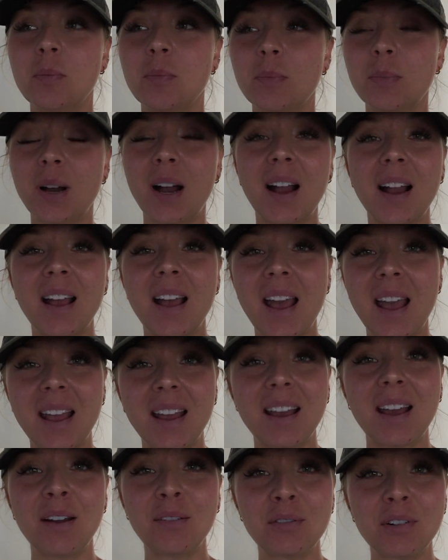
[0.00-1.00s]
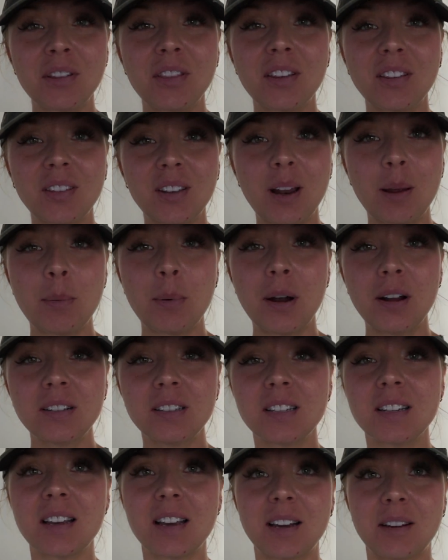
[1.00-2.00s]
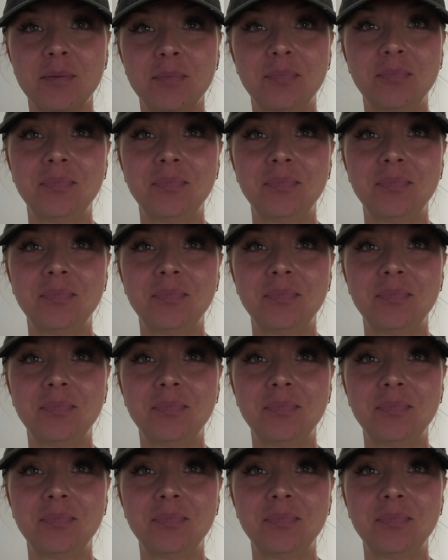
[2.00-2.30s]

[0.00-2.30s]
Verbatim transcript: but I hate everything that I bought today.